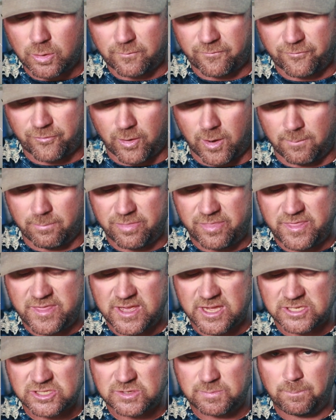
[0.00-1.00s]
from
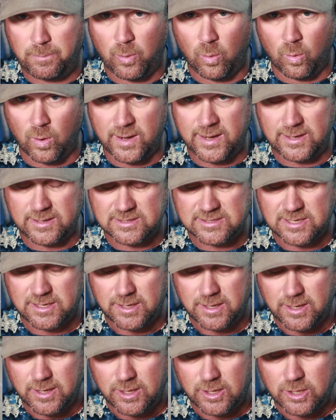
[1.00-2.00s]
this point
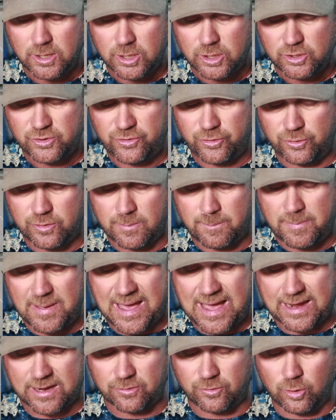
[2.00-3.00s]
to the
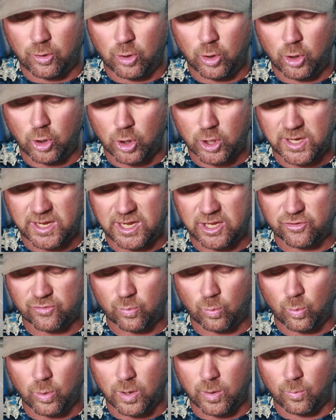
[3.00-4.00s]
back of the hook is
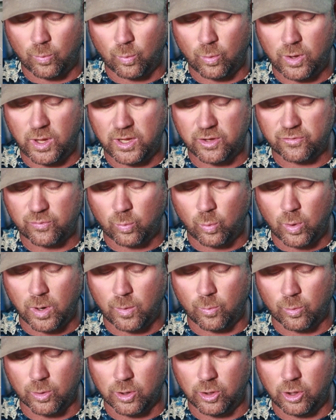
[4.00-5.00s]
what
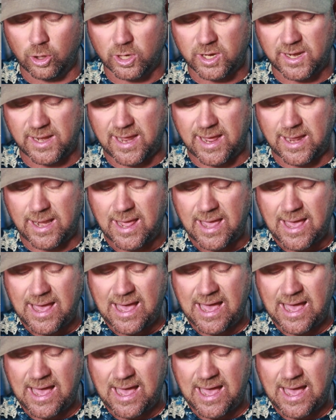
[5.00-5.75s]
we're looking at.